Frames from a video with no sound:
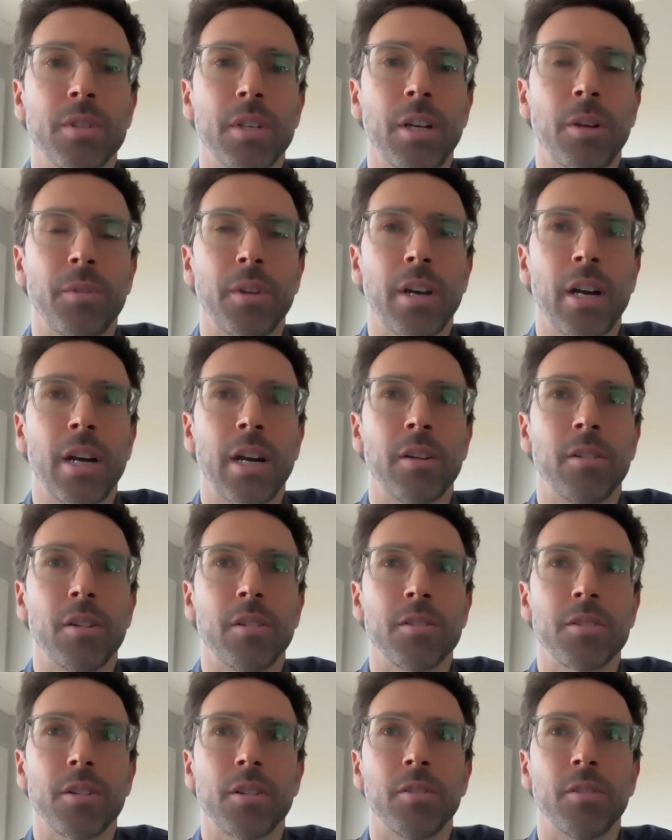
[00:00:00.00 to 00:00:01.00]
The
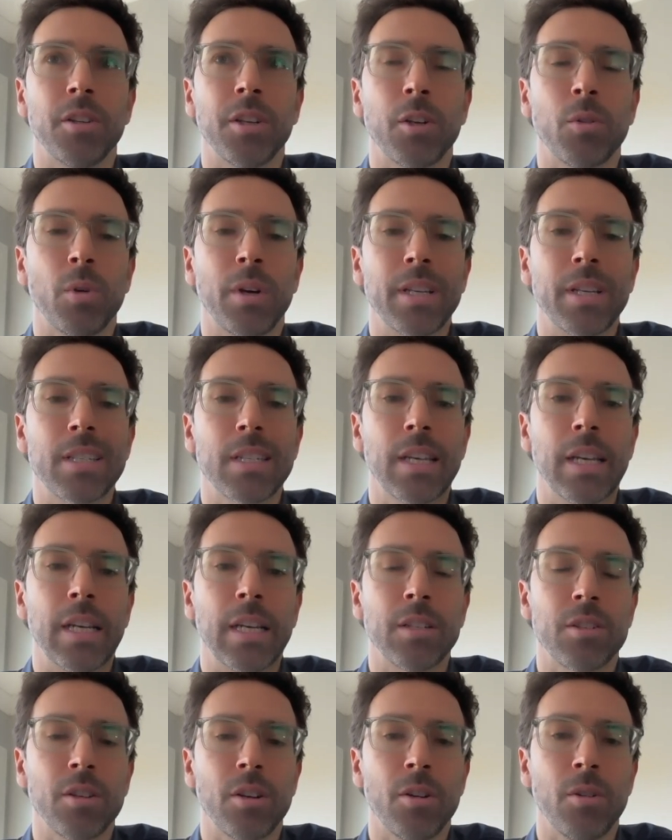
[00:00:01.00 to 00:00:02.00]
IRRs are really quite skinny.
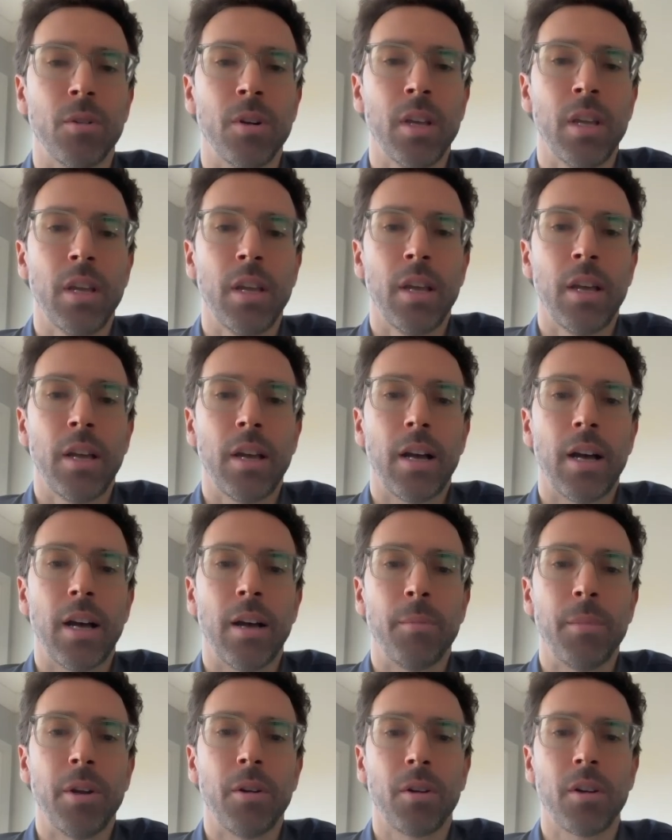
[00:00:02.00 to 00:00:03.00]
So,
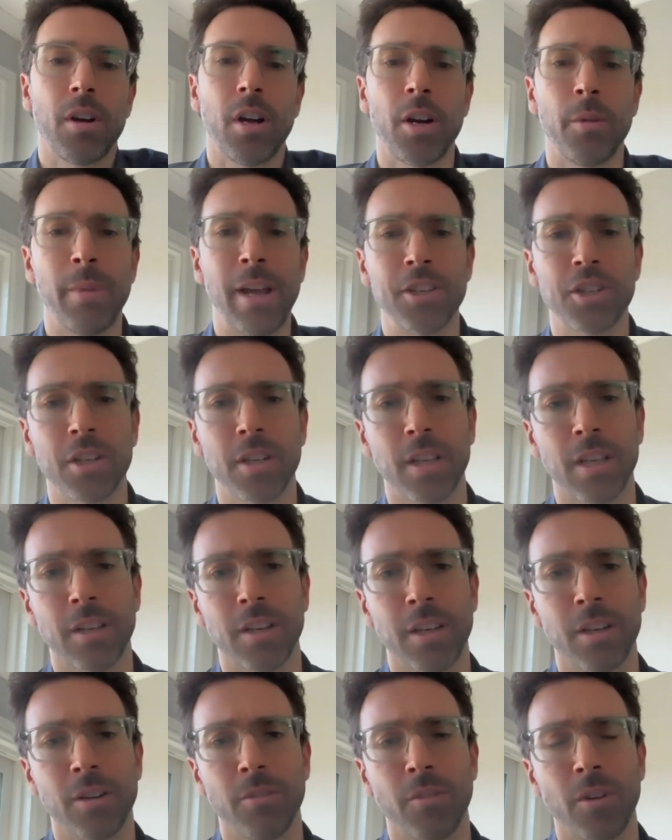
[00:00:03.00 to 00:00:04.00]
Connor mentioned
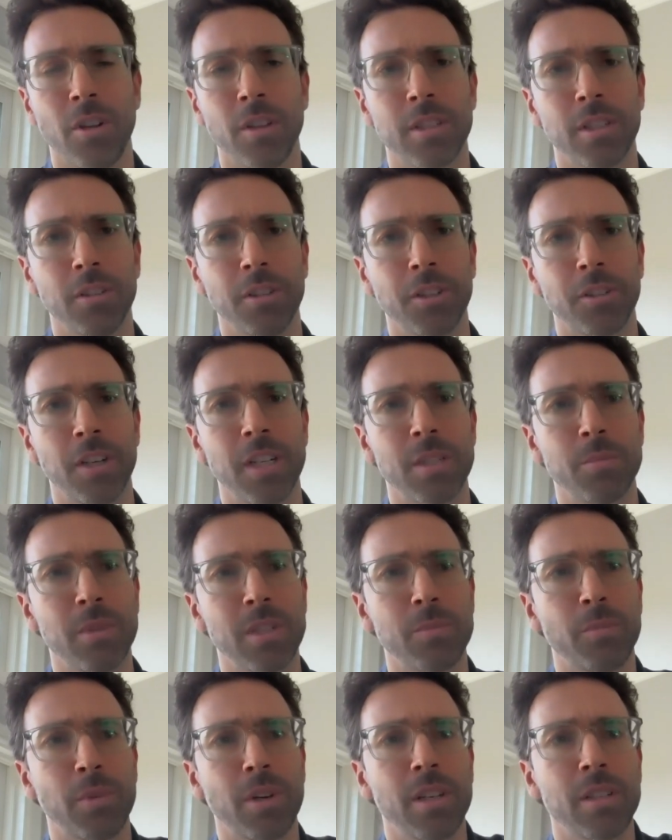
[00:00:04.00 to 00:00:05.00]
it, volatility creates
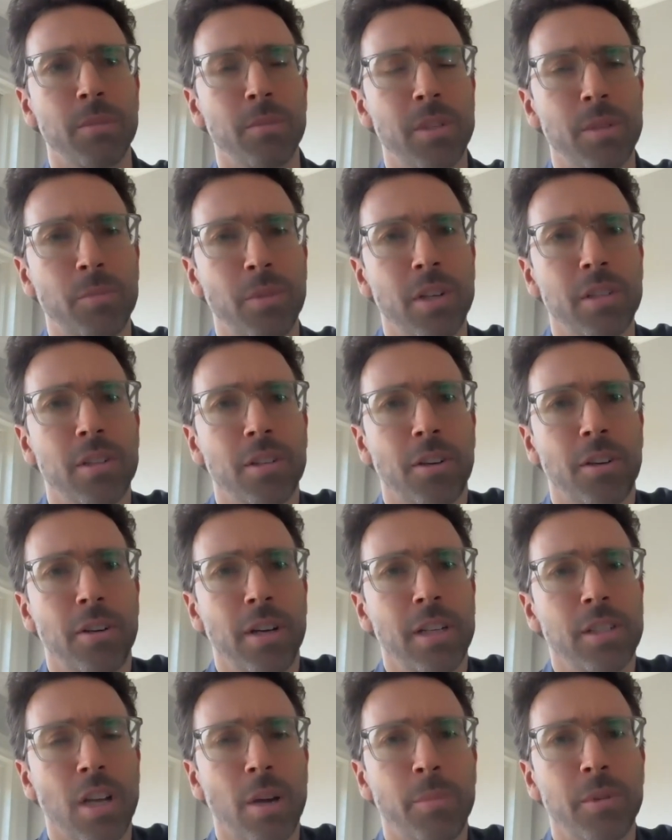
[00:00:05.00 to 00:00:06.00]
mispricing, mispricing
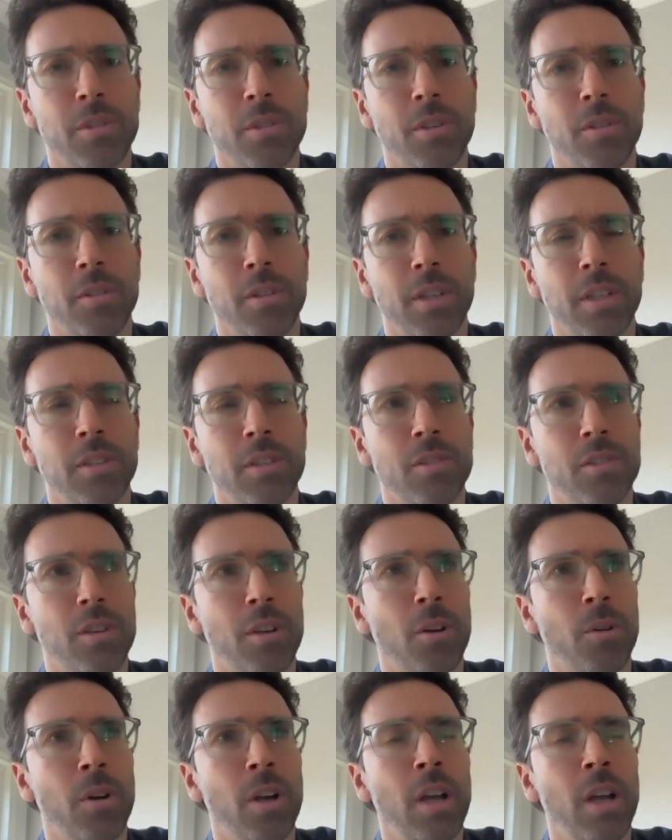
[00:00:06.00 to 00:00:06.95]
creates opportunities. So,